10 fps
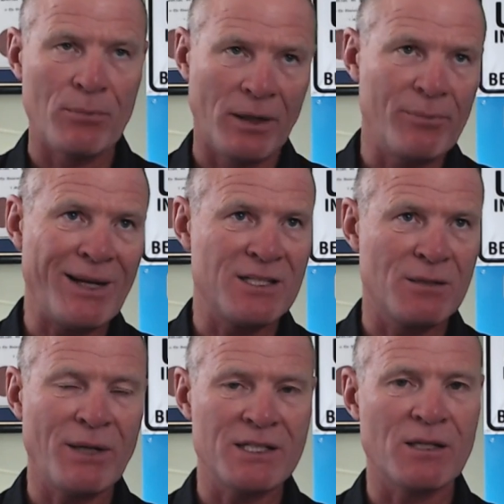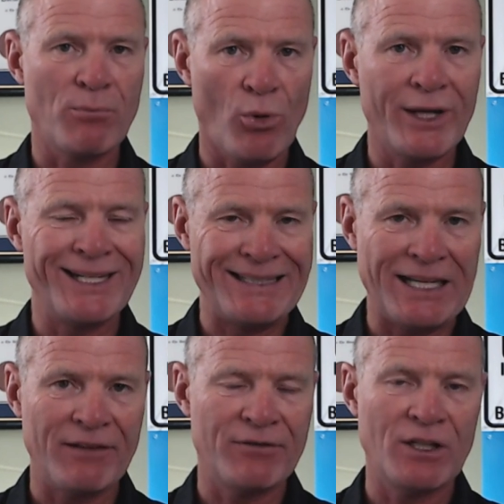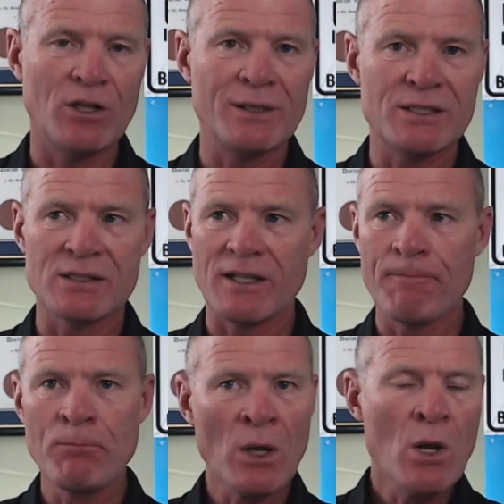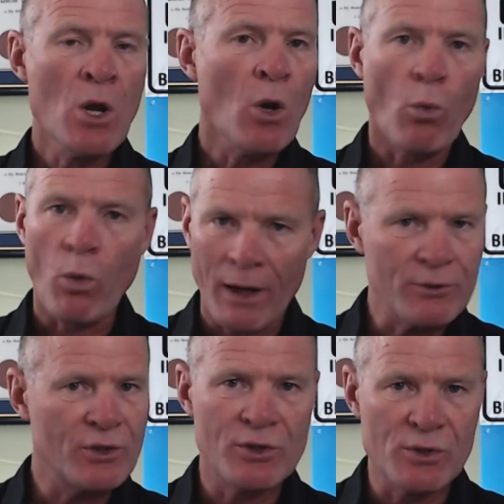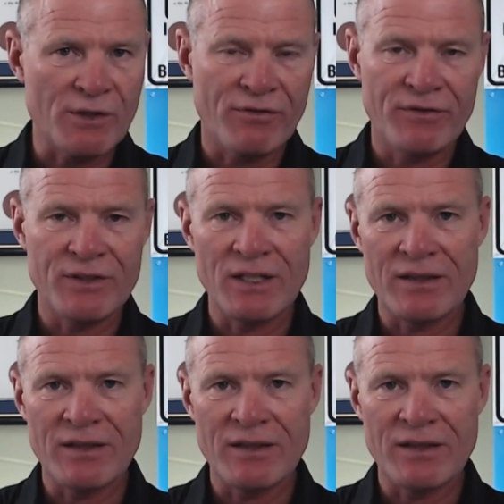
my basic point in that video is that why would you use a $15,000